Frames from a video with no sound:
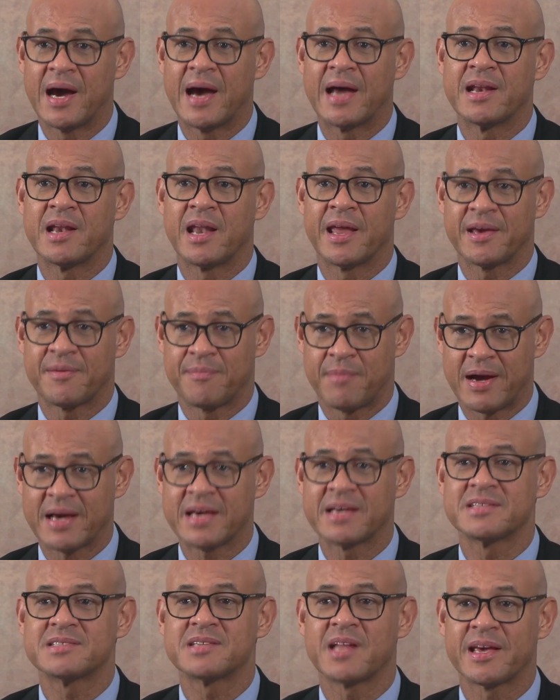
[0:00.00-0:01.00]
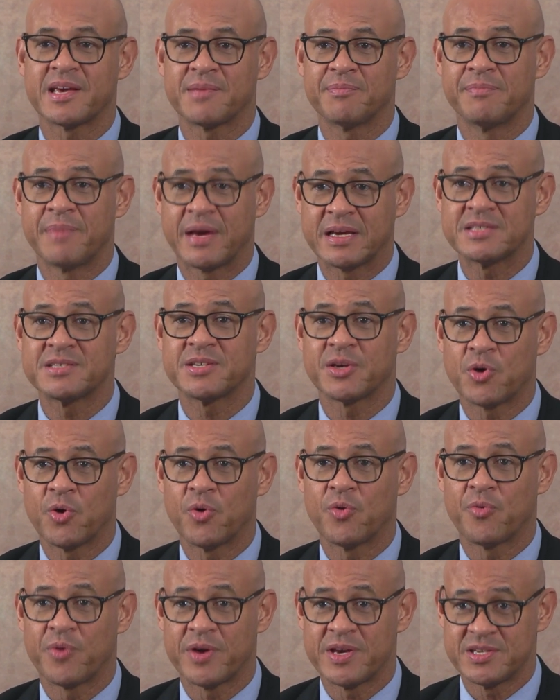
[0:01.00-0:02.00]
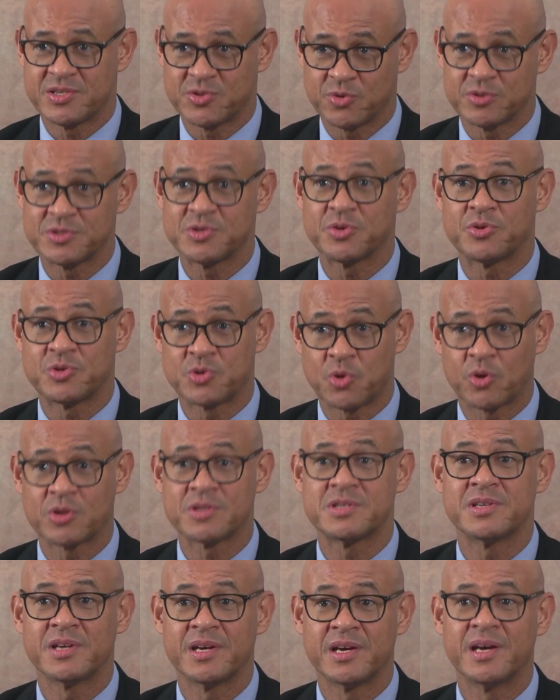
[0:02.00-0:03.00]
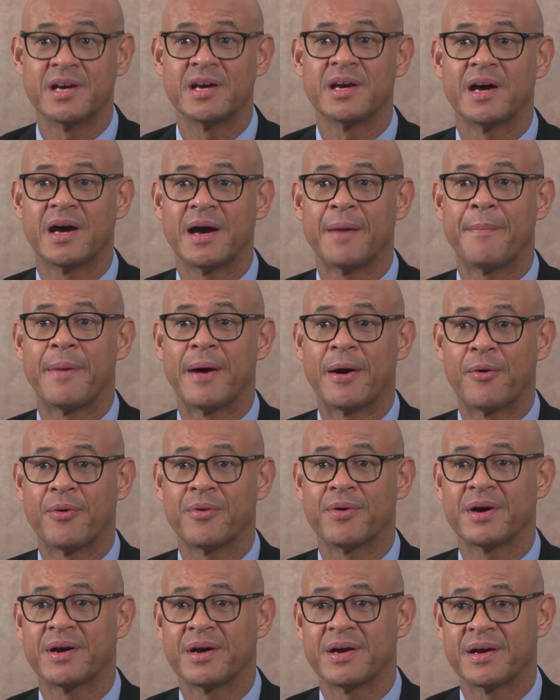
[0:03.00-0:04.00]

unlike markets like Mexico, where he's also talked about